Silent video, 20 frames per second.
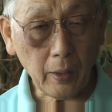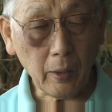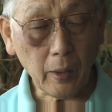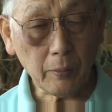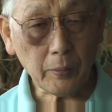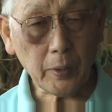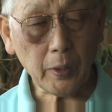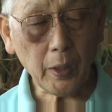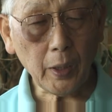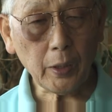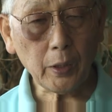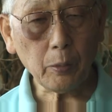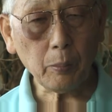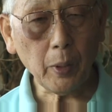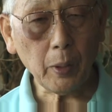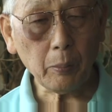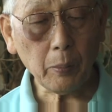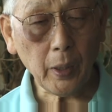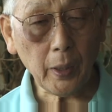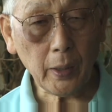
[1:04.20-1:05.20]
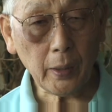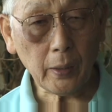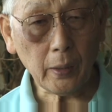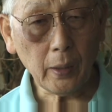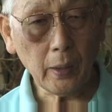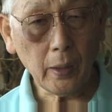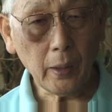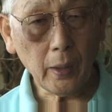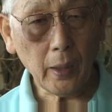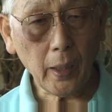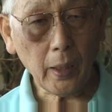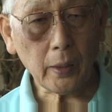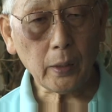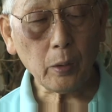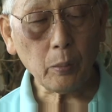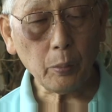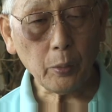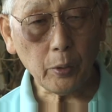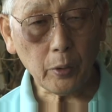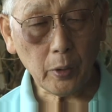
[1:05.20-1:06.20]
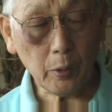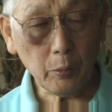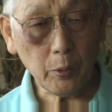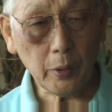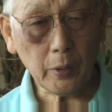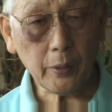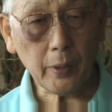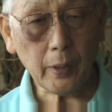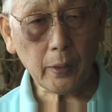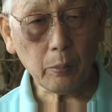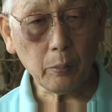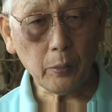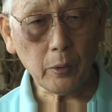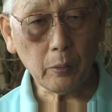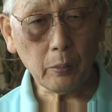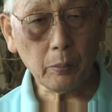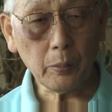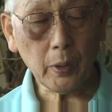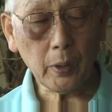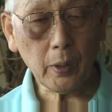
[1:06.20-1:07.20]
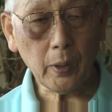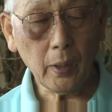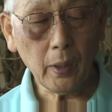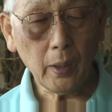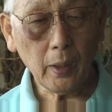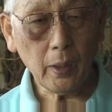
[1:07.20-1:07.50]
have changed my mind. I support the redress movement.